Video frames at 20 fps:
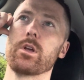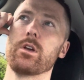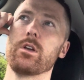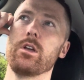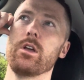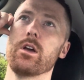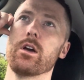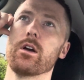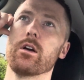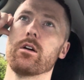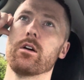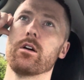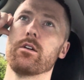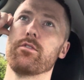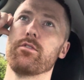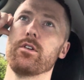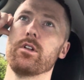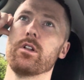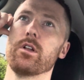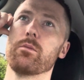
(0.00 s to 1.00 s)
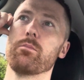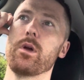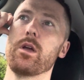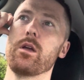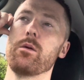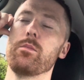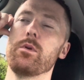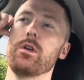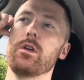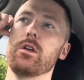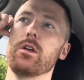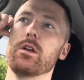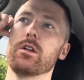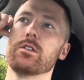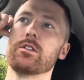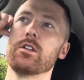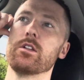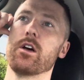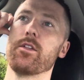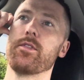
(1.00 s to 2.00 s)
yeah, I feel like maybe
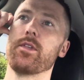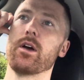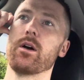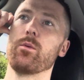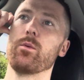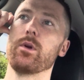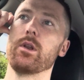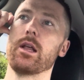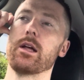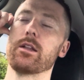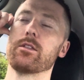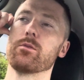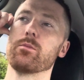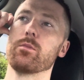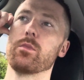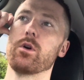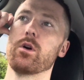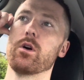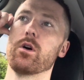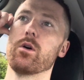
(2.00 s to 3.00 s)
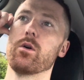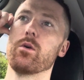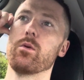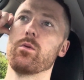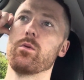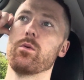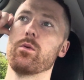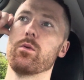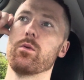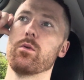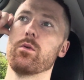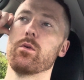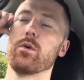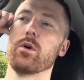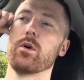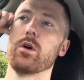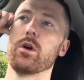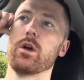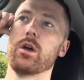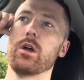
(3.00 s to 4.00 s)
it's not that we let them go.
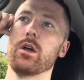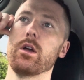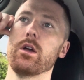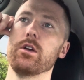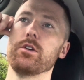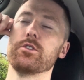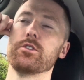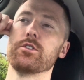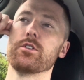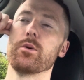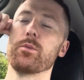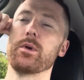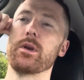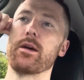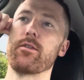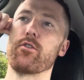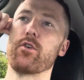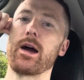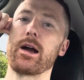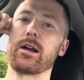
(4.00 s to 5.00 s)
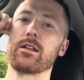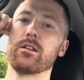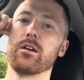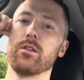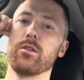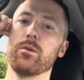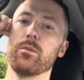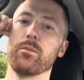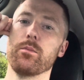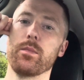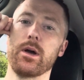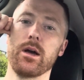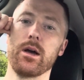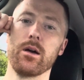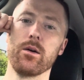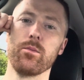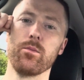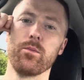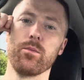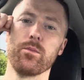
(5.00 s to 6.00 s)
It's just that we never act on them.
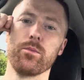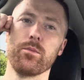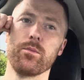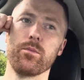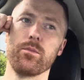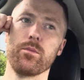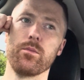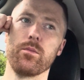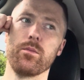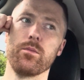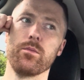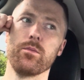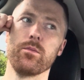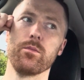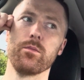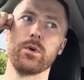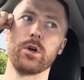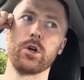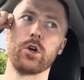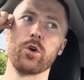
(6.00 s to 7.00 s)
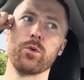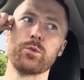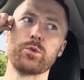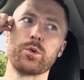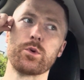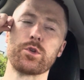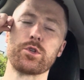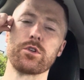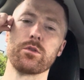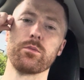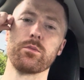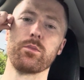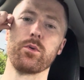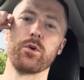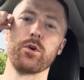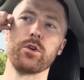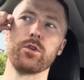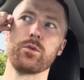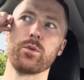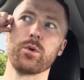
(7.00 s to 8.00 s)
Um, it comes to a certain
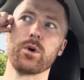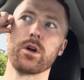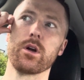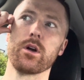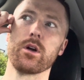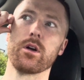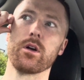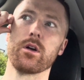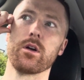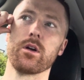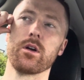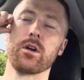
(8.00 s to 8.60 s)
point where,